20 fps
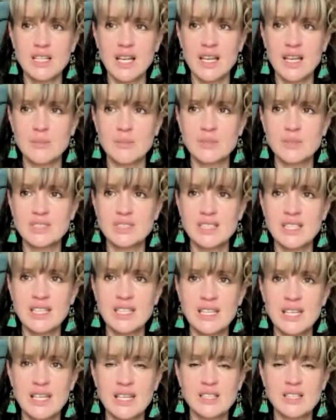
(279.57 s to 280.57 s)
like I'm
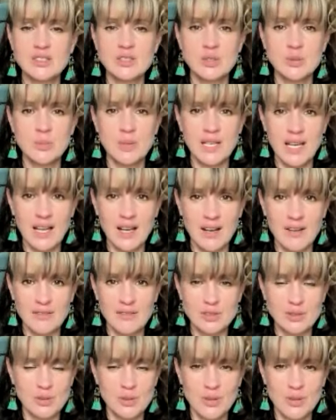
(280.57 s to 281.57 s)
seeking to be
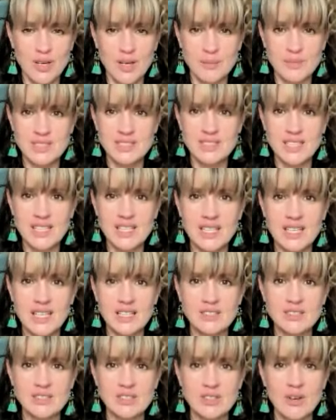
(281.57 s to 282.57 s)
loved, or I'm
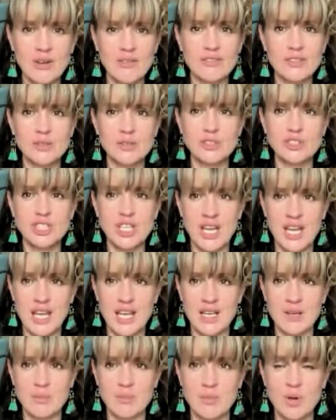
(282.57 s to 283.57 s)
seeking to not feel
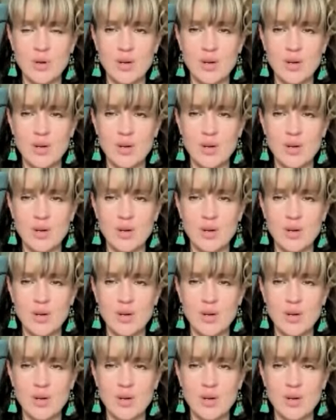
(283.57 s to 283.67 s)
shame,